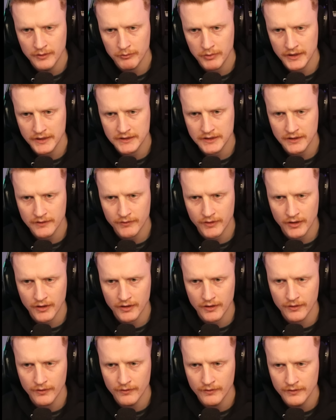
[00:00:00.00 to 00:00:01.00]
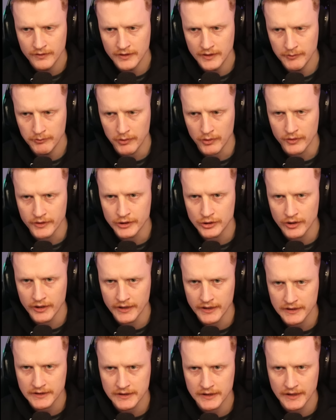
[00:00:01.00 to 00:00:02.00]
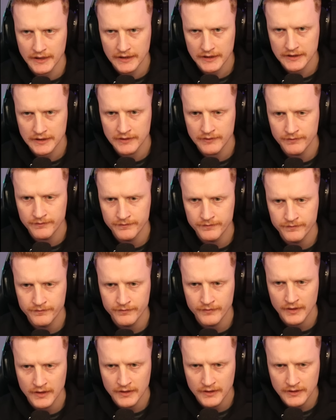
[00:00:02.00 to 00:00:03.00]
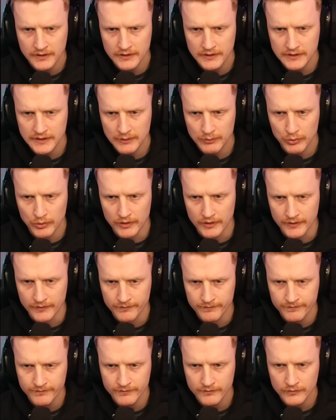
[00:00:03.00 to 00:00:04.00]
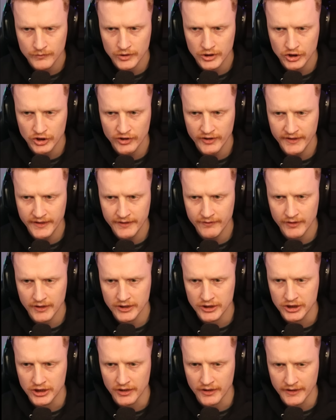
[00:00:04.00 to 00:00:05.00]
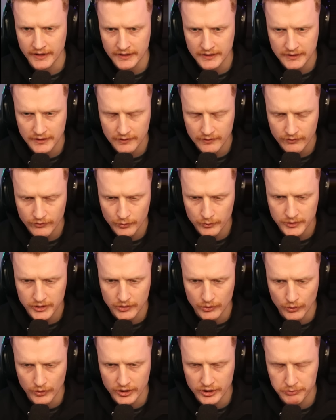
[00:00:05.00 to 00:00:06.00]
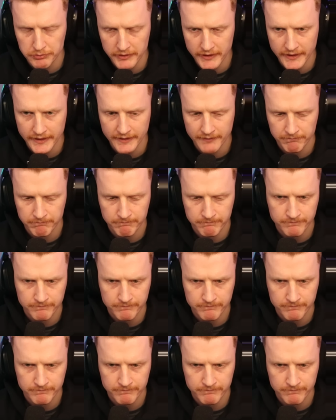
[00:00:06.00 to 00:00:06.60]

Playtime Co. Employee Training 6. Step 1. Retrieve Giant from Storage B.